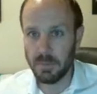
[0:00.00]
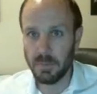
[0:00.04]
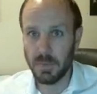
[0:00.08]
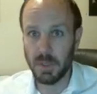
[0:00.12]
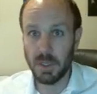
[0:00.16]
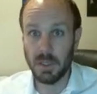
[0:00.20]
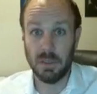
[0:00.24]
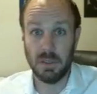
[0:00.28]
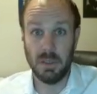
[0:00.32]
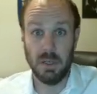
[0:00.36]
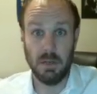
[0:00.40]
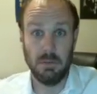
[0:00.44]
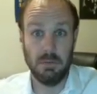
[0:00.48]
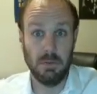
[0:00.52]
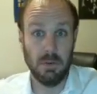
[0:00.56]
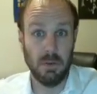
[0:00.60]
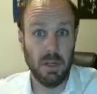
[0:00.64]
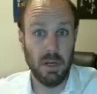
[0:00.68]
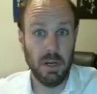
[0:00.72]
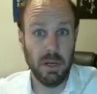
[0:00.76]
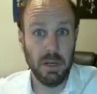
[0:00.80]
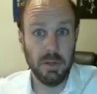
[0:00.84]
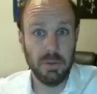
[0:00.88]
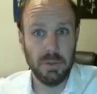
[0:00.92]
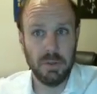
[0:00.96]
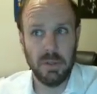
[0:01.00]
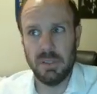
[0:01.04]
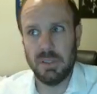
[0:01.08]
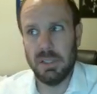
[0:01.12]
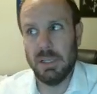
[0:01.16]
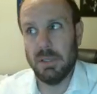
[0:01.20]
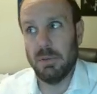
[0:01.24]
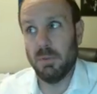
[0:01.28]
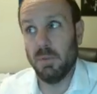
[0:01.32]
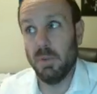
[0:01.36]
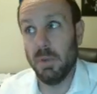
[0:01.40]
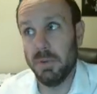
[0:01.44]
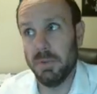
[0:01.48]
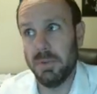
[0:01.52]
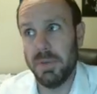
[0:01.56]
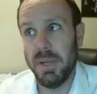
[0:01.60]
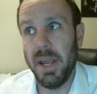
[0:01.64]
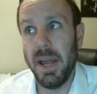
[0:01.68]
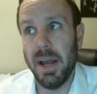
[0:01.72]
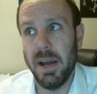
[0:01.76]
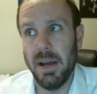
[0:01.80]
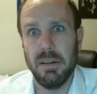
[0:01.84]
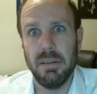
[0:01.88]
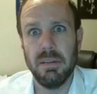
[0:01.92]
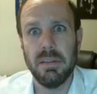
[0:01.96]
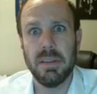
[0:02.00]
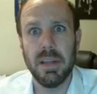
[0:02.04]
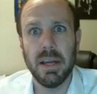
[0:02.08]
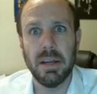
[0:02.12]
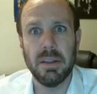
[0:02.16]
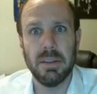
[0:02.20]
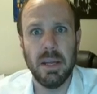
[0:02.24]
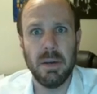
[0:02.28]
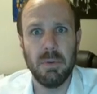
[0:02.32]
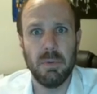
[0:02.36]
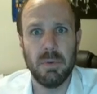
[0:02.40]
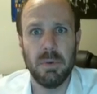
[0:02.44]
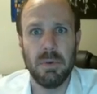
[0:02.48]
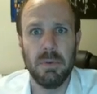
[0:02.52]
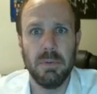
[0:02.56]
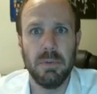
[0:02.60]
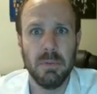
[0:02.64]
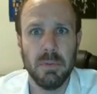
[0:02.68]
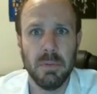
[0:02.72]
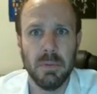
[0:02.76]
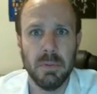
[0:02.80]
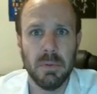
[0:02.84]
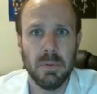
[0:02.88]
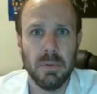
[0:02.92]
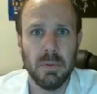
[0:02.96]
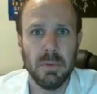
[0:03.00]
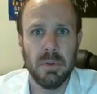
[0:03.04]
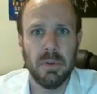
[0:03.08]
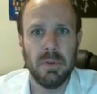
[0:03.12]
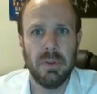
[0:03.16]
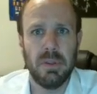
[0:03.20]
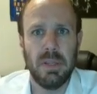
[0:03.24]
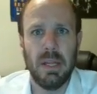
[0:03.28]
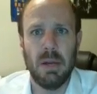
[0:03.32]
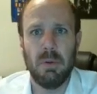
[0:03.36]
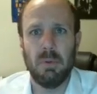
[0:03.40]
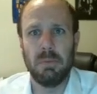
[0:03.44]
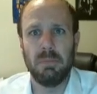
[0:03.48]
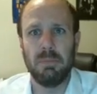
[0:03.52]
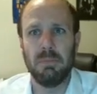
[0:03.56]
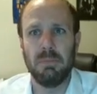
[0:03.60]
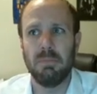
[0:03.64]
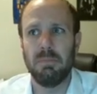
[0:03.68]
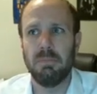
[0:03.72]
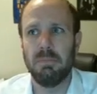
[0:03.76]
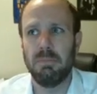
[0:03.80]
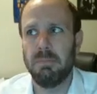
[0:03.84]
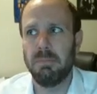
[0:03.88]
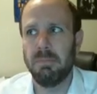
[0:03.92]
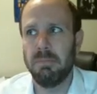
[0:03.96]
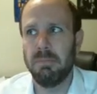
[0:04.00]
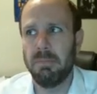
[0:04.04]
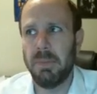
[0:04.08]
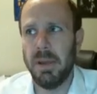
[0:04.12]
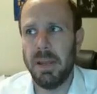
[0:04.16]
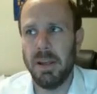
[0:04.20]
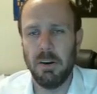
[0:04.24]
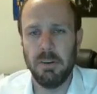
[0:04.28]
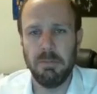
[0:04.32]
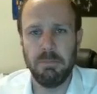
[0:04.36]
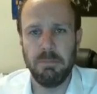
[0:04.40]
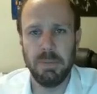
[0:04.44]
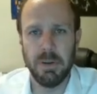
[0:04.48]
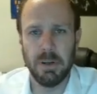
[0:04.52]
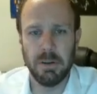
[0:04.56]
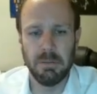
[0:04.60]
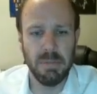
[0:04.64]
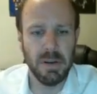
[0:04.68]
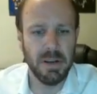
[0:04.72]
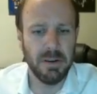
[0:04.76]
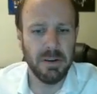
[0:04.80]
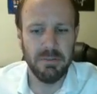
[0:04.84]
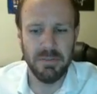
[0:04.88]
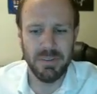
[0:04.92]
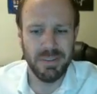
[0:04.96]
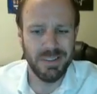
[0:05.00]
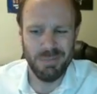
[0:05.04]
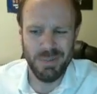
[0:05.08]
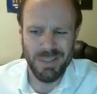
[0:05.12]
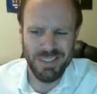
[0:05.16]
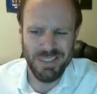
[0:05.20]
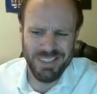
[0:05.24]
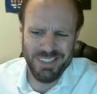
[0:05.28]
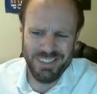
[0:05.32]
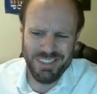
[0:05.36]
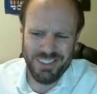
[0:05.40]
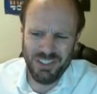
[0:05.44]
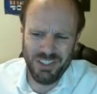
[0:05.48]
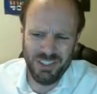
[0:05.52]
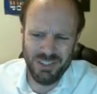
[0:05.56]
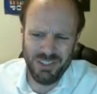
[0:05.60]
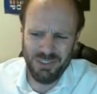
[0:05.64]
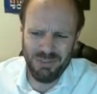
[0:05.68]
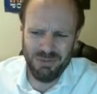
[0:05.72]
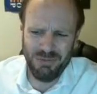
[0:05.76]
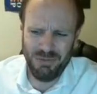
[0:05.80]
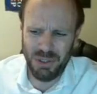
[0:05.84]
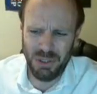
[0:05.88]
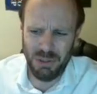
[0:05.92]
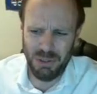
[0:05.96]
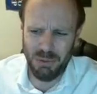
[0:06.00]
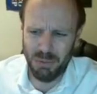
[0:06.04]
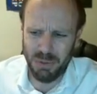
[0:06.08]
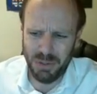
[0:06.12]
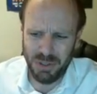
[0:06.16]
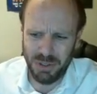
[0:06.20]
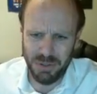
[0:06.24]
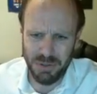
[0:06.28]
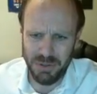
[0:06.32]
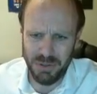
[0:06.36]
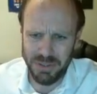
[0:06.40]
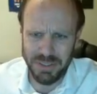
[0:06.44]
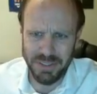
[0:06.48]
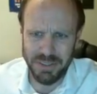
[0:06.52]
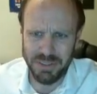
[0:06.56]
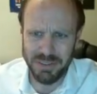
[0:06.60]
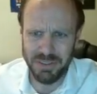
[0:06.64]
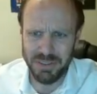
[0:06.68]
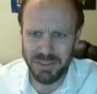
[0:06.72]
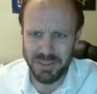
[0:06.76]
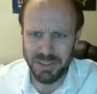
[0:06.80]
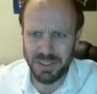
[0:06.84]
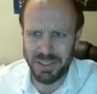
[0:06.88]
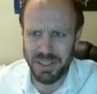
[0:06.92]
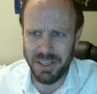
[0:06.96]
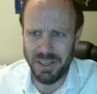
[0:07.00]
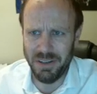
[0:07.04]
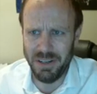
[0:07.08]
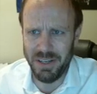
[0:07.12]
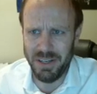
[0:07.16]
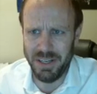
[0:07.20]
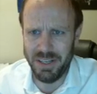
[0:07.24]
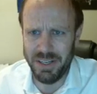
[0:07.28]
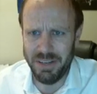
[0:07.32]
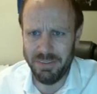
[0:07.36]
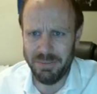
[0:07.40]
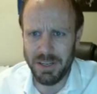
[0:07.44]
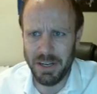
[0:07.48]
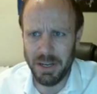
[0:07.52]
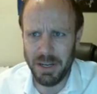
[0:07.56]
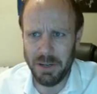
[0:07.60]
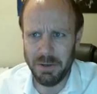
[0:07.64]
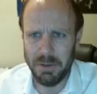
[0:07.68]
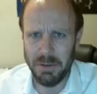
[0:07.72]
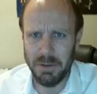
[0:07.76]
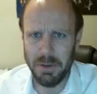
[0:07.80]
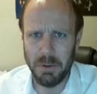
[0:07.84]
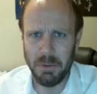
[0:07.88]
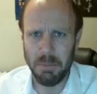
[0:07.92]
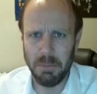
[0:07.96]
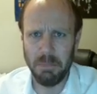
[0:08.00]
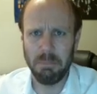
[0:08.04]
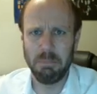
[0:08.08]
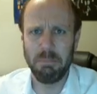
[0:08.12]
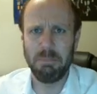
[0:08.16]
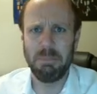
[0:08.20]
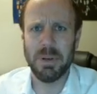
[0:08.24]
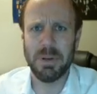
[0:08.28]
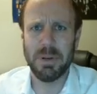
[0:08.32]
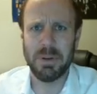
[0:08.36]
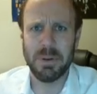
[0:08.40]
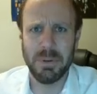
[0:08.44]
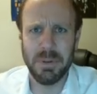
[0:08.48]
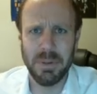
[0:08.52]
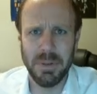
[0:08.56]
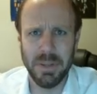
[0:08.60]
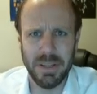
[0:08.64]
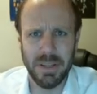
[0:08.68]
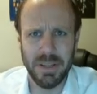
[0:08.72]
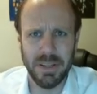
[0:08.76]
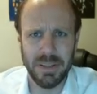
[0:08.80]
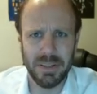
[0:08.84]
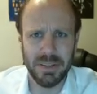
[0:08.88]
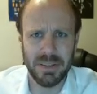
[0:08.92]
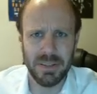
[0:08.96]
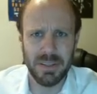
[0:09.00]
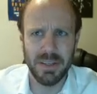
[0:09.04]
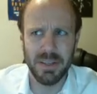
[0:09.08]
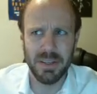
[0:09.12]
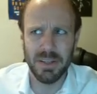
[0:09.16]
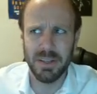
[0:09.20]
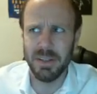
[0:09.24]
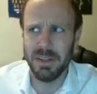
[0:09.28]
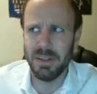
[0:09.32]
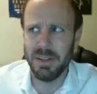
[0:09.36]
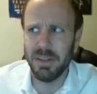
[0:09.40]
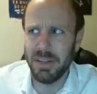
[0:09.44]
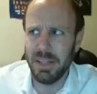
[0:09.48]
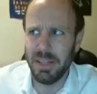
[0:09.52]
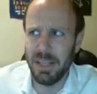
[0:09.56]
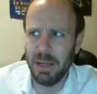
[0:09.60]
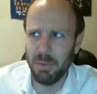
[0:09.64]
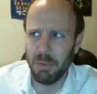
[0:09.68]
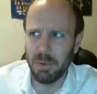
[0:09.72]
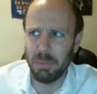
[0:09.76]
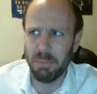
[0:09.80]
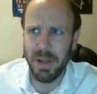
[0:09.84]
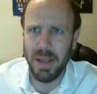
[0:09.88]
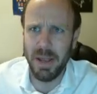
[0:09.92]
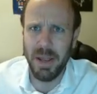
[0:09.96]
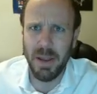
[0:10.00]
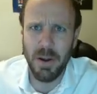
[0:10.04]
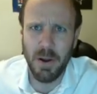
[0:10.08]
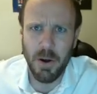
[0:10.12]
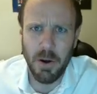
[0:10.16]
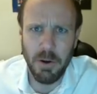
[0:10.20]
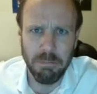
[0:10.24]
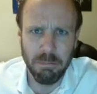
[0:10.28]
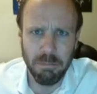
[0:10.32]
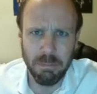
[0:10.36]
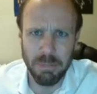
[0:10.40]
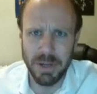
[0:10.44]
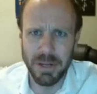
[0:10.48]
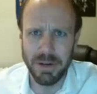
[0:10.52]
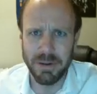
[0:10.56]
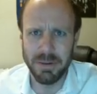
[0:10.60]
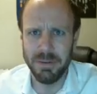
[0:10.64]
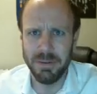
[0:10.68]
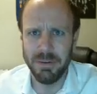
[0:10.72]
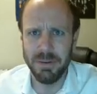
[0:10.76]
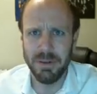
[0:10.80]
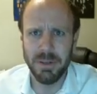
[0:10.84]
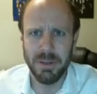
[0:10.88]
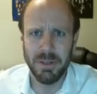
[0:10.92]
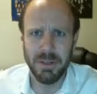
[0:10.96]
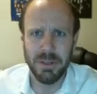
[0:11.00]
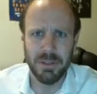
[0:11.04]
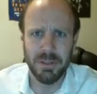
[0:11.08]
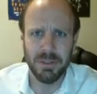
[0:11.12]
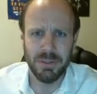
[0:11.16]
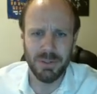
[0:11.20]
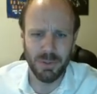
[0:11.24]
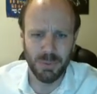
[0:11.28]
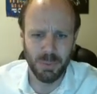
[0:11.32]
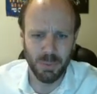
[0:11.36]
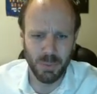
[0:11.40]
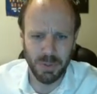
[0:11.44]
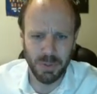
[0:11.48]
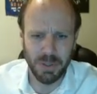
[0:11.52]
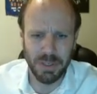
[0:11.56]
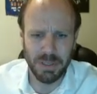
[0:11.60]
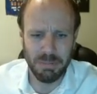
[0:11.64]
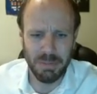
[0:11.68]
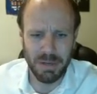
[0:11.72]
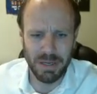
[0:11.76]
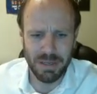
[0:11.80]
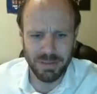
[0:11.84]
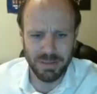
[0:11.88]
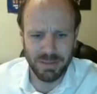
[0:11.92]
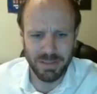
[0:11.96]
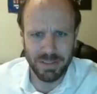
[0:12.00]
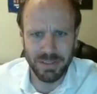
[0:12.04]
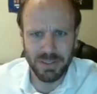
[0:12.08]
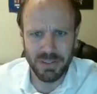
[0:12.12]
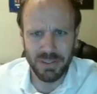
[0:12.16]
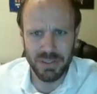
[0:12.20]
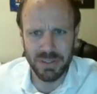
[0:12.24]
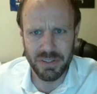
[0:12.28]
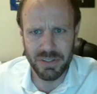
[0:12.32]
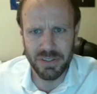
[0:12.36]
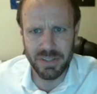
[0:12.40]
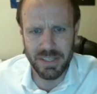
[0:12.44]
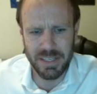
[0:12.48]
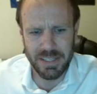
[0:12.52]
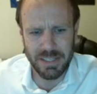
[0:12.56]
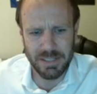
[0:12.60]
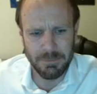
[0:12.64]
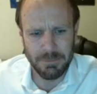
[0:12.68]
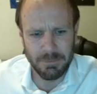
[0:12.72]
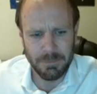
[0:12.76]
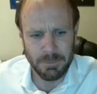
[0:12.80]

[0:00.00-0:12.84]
several hundred, it's like, well, yeah, that would pay off better benefits, but it's just too early to care. I've got bigger things that would pay off better to worry about than just that.